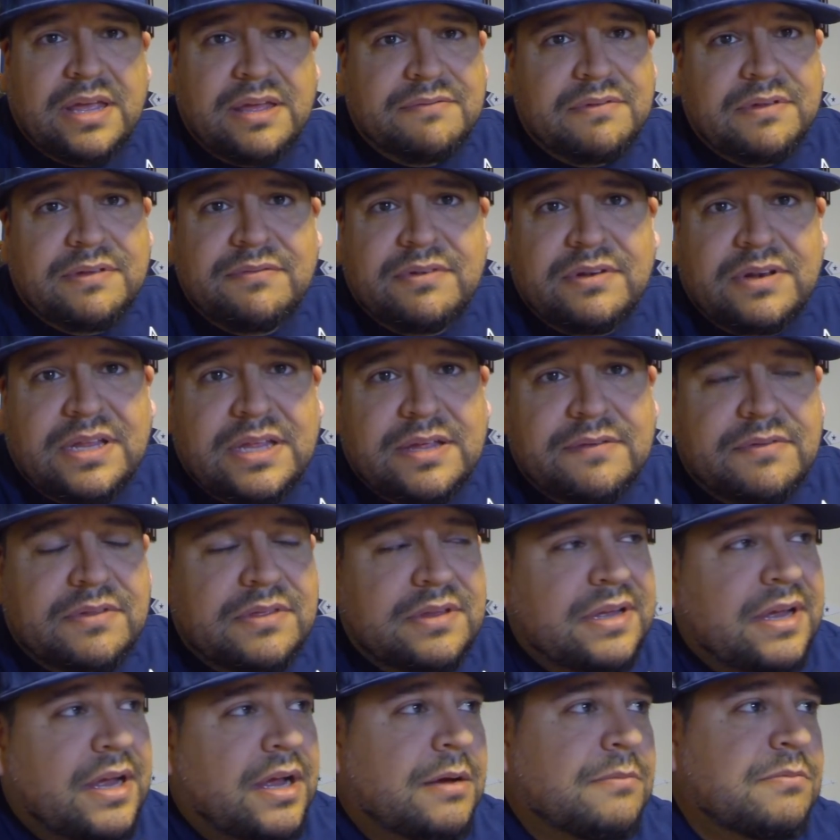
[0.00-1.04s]
have even given
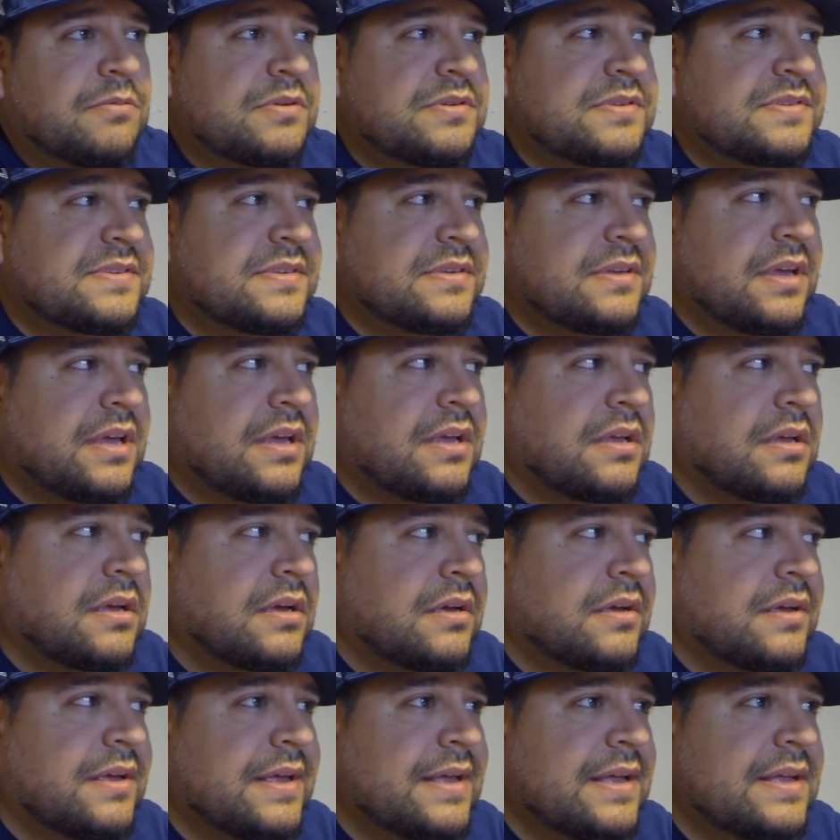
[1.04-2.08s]
the Cowboys
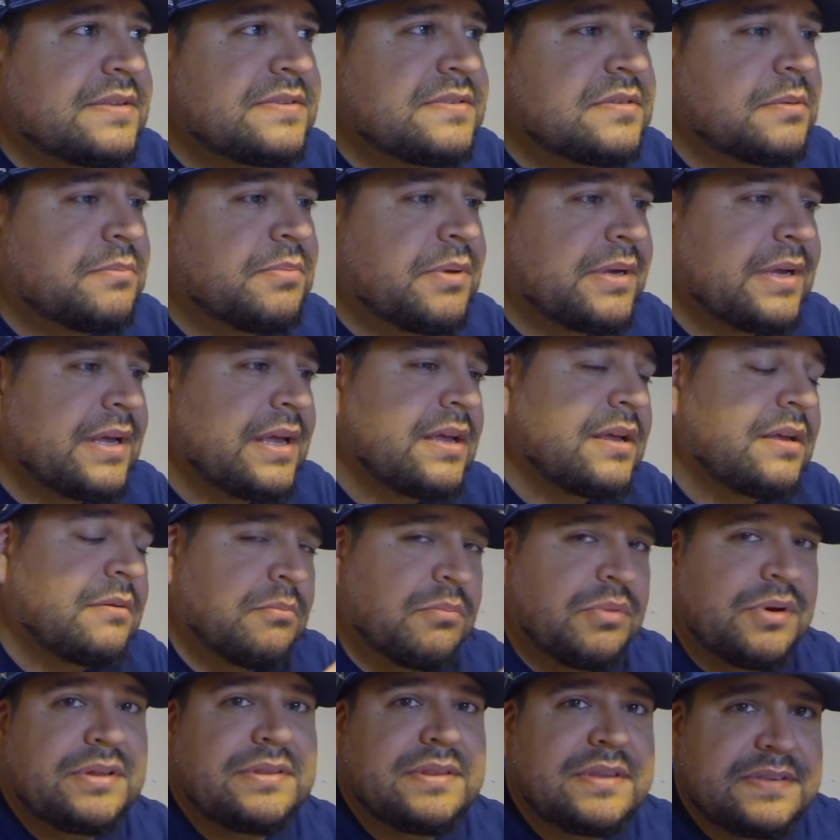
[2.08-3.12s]
a heads up, like, hey,
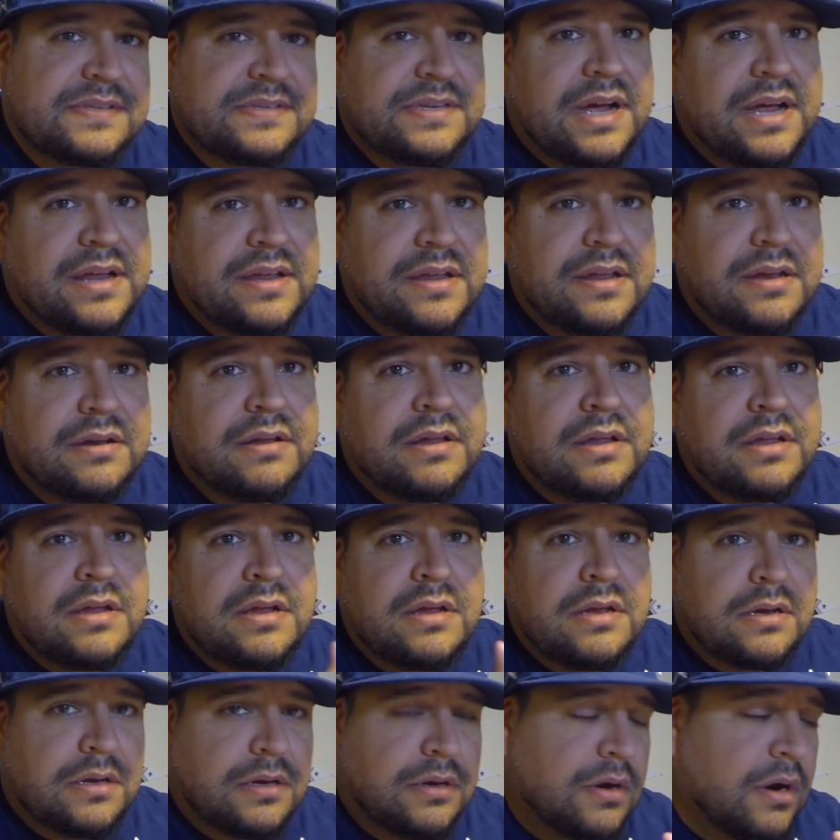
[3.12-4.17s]
bring this guy in.
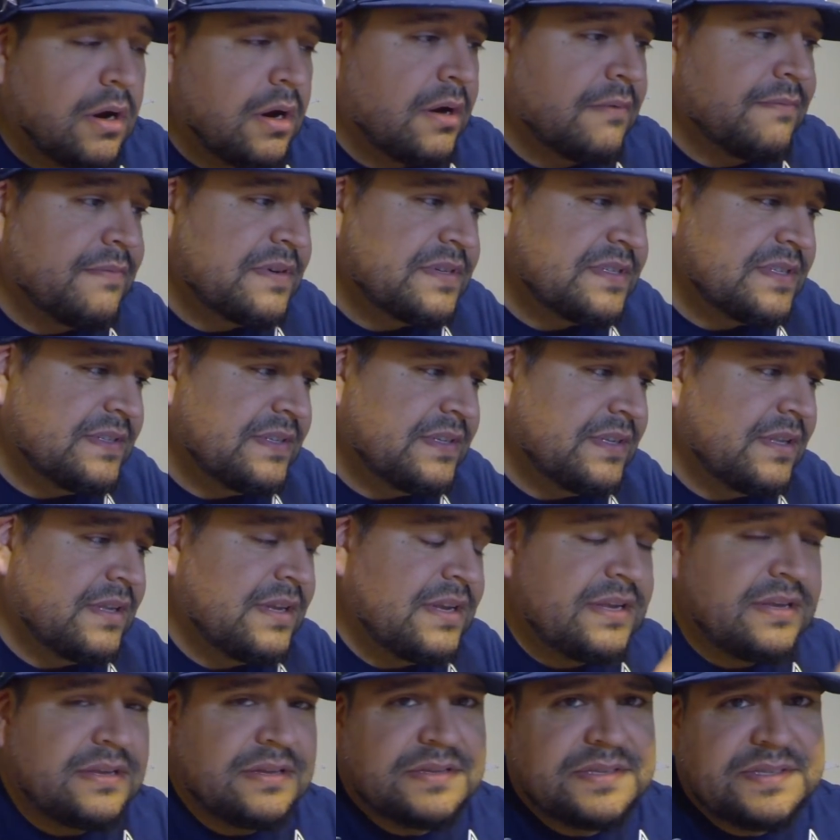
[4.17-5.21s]
Guard,
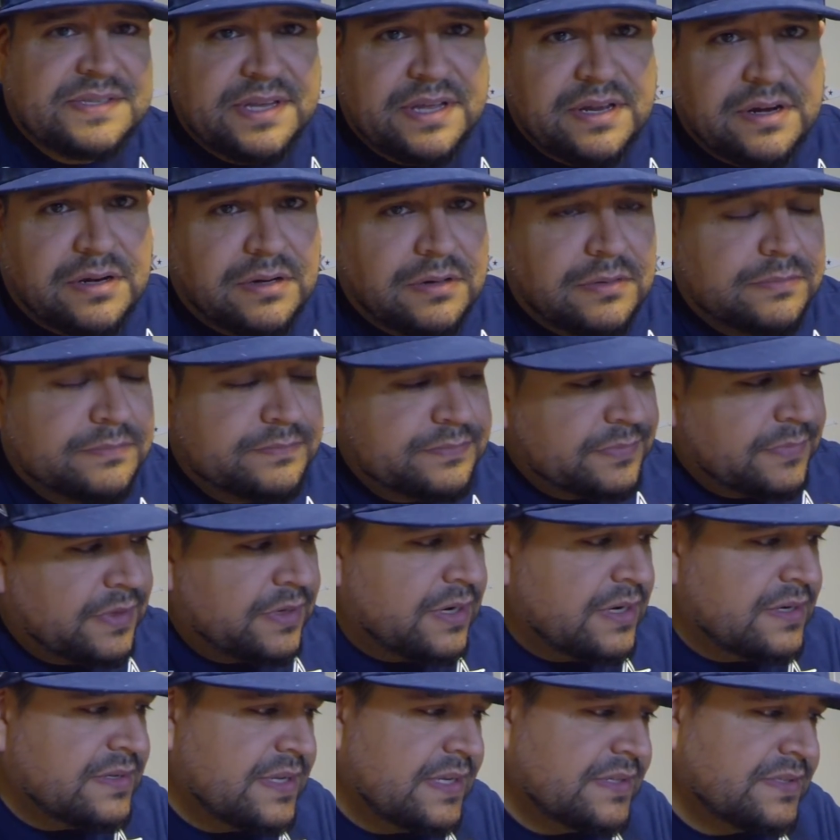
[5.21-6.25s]
versatility, center. All
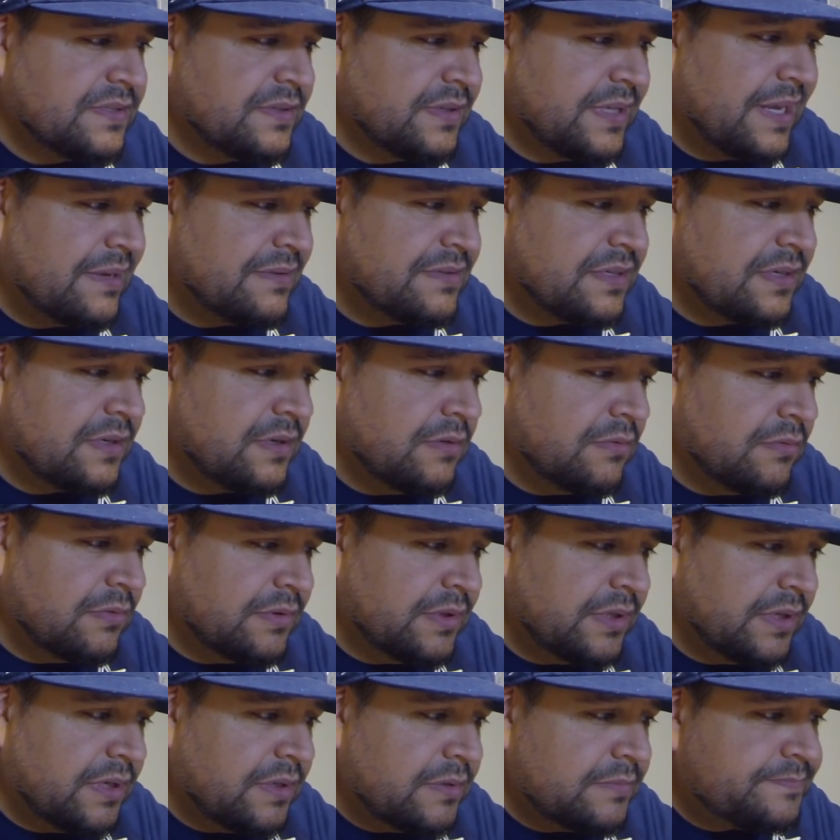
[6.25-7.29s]
right, that's a good
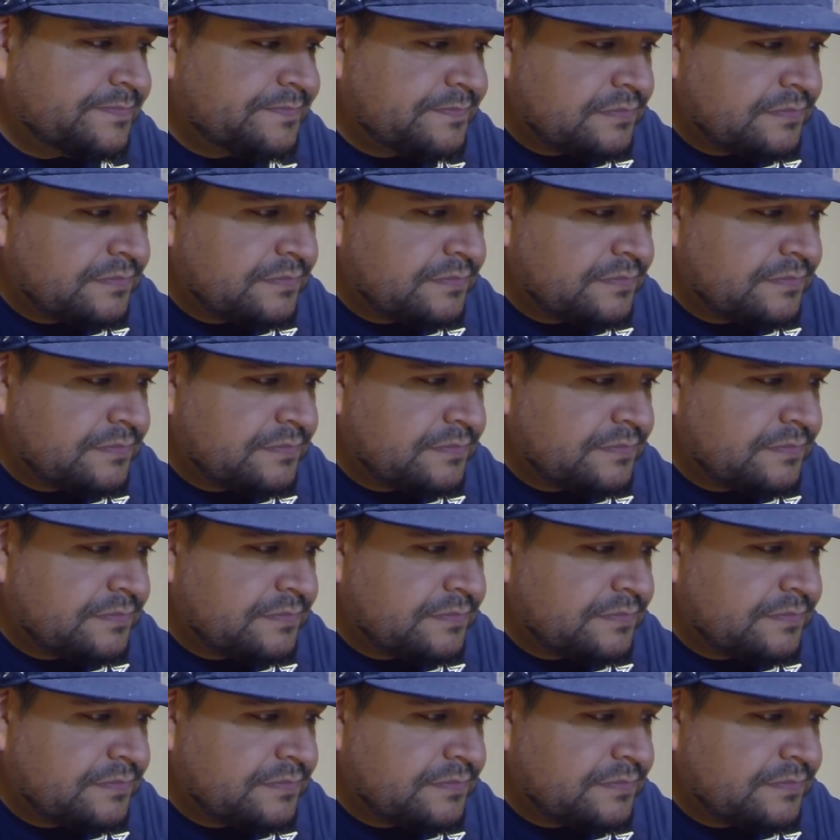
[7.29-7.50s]
one there.